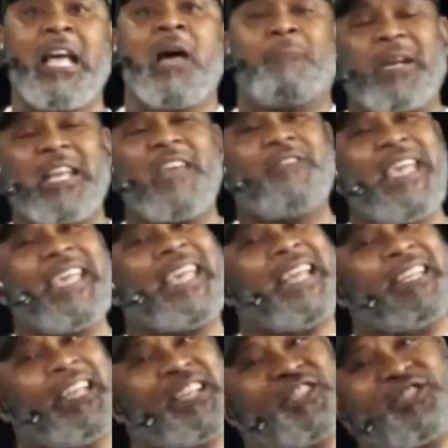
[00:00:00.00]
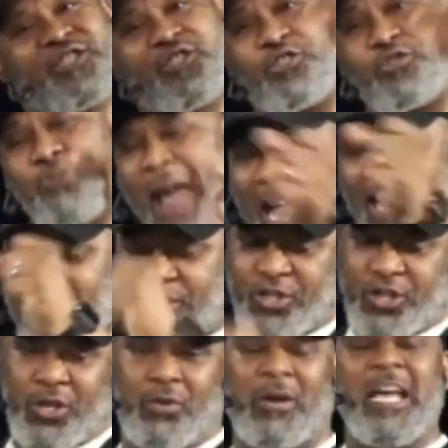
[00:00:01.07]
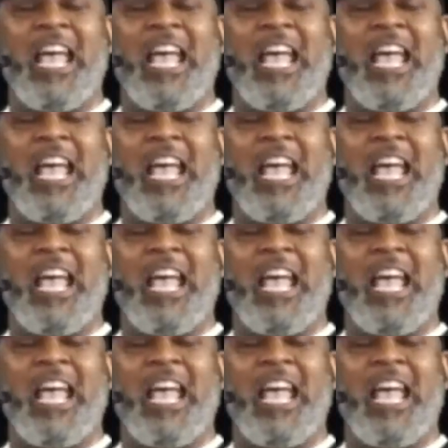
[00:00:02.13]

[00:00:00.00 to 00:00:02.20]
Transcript: but if he can distract you,